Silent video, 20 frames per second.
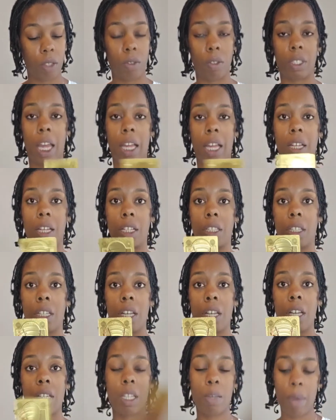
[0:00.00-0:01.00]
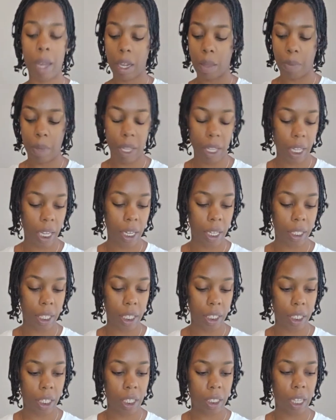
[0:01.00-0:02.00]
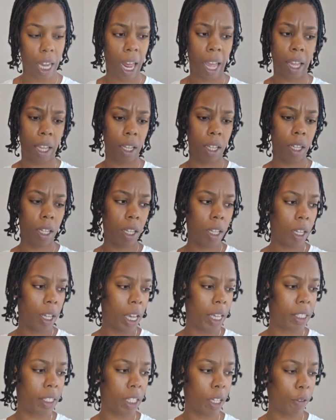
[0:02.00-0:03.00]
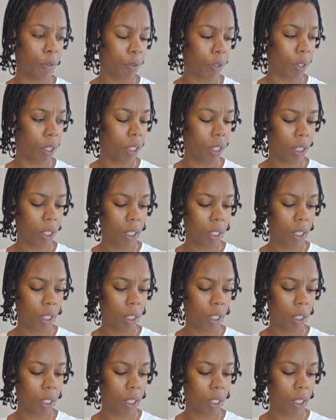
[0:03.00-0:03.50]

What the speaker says: It's like, because somebody been getting attention, it's like it's different.